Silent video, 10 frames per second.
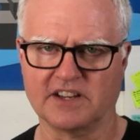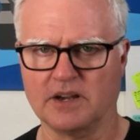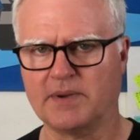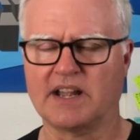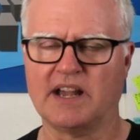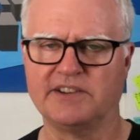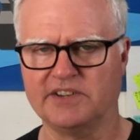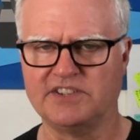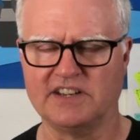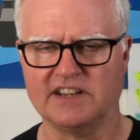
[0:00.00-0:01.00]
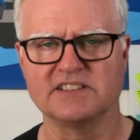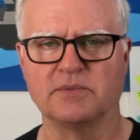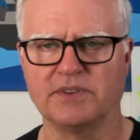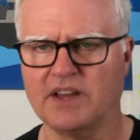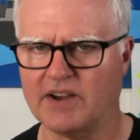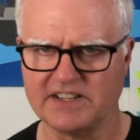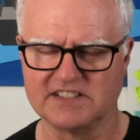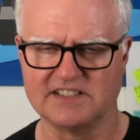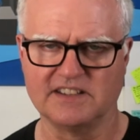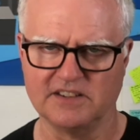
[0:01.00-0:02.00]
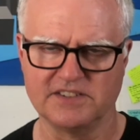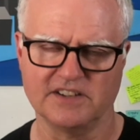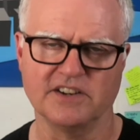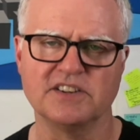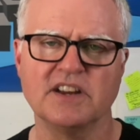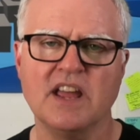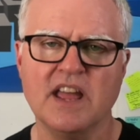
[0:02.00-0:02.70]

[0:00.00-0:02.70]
They go, oh my God, you're a genius. Well, no, I just did the search.